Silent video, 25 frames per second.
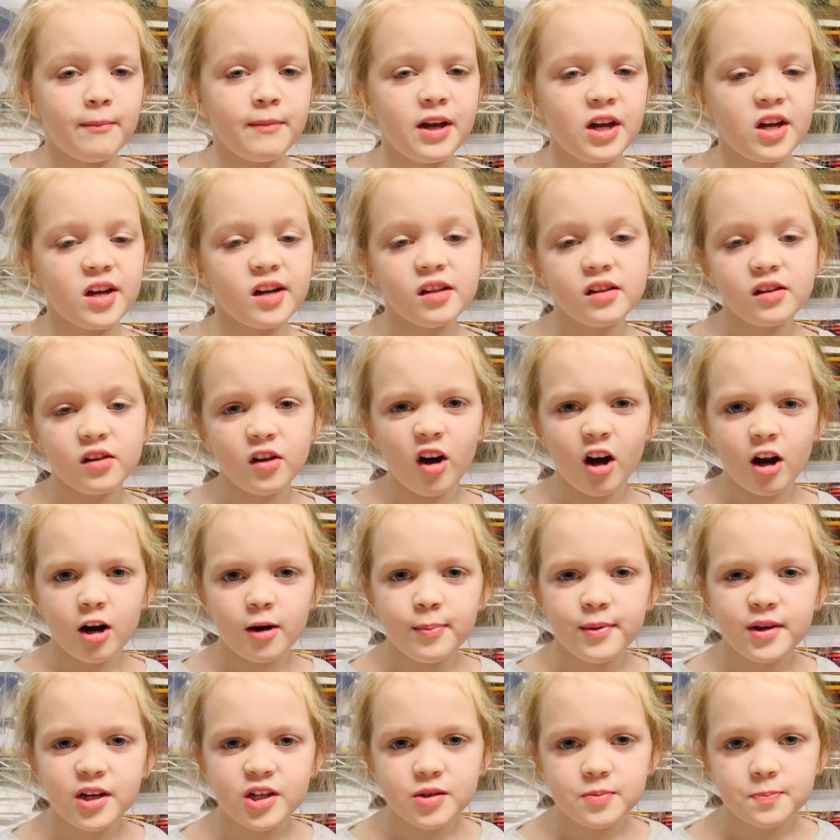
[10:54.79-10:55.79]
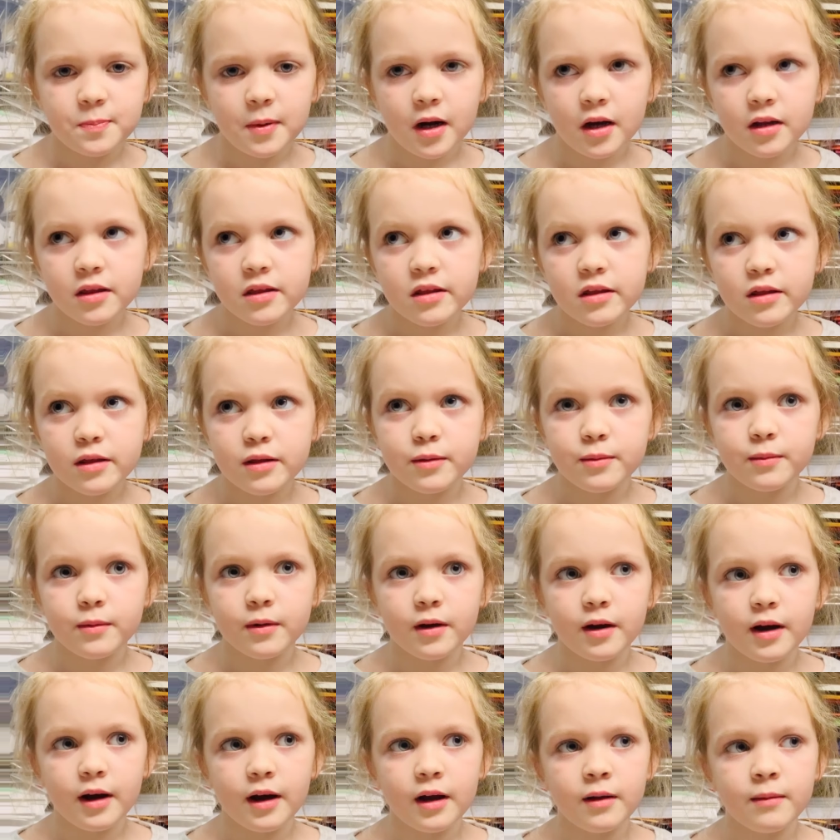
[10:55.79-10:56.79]
make a lot of pinch pots.
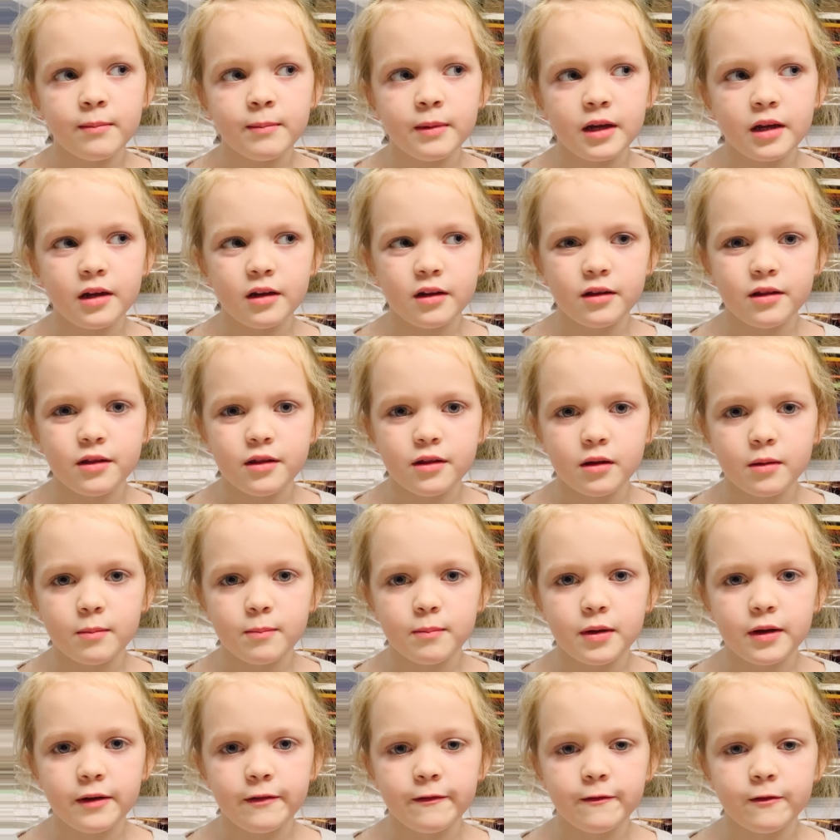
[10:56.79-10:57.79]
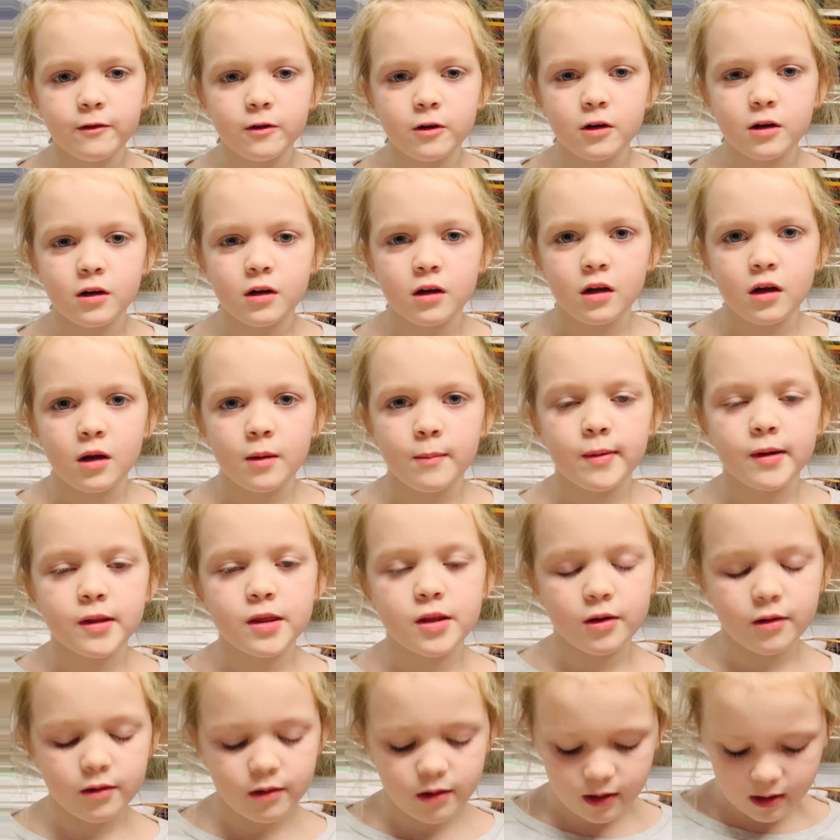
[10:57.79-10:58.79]
I made some before, but
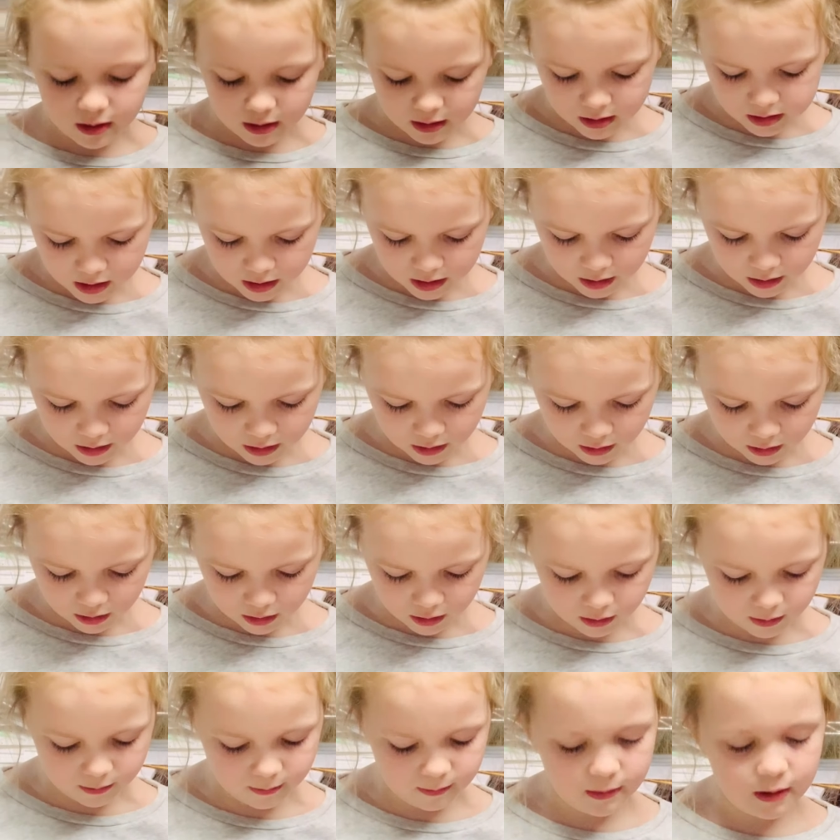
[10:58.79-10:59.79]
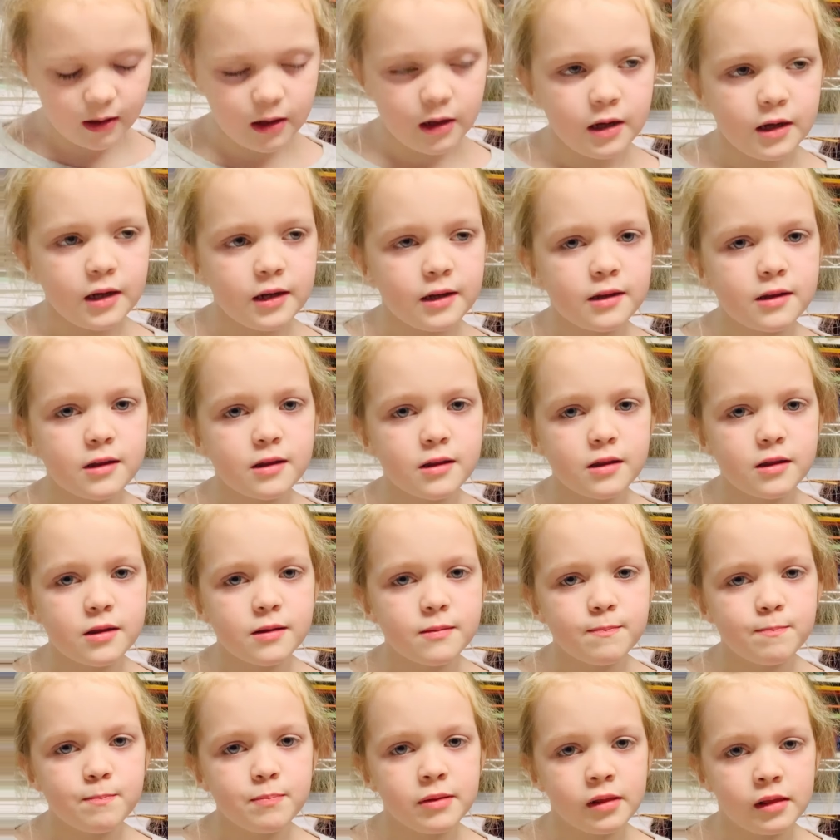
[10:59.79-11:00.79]
there's like this, um,
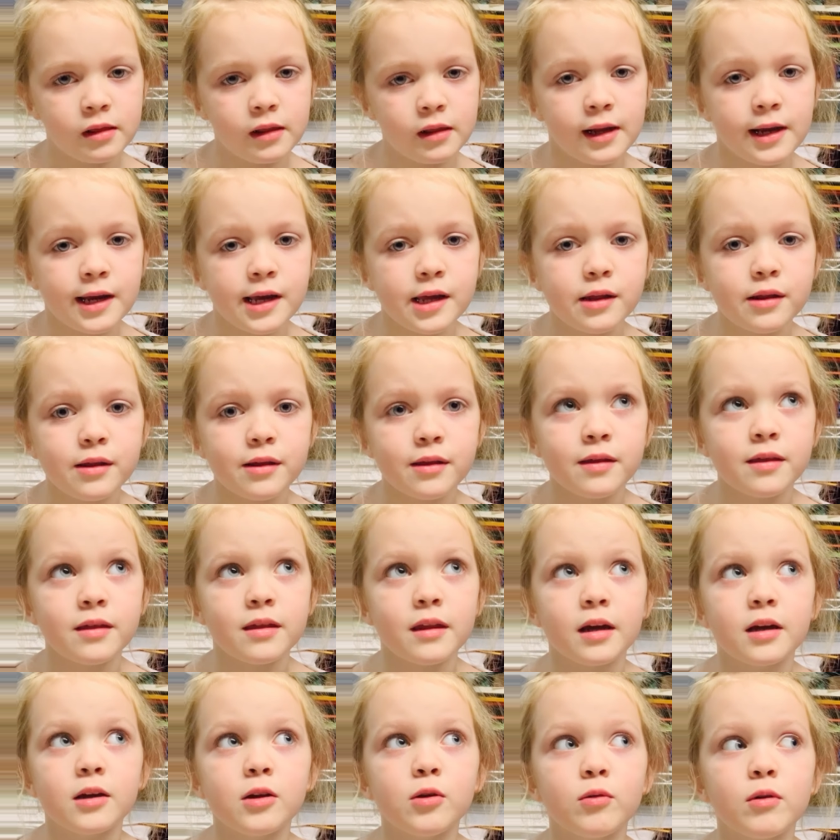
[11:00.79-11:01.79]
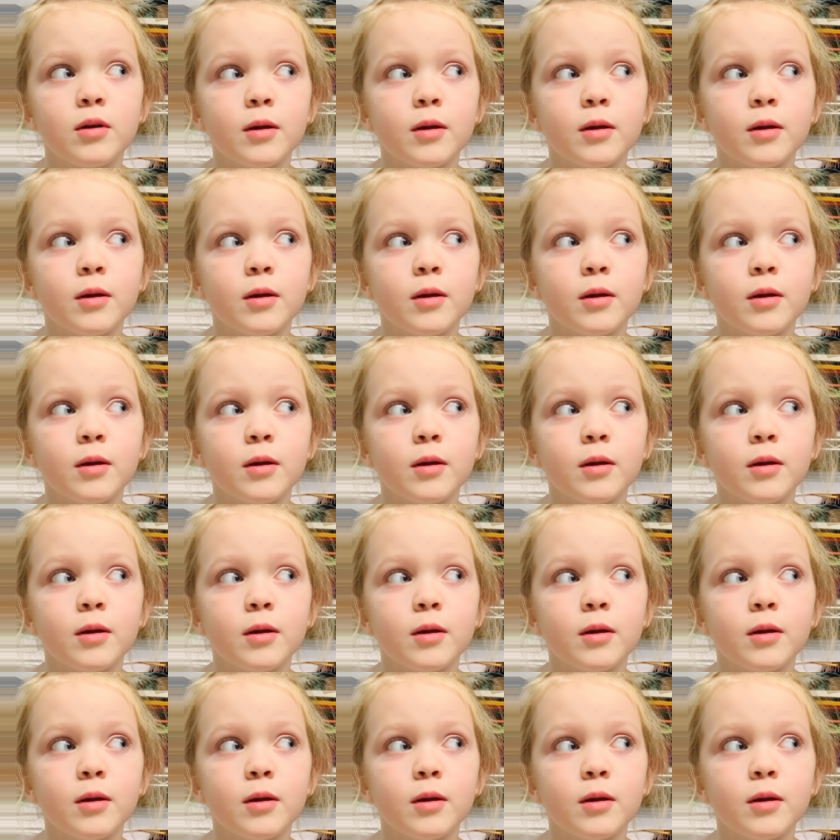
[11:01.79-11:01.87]
place that you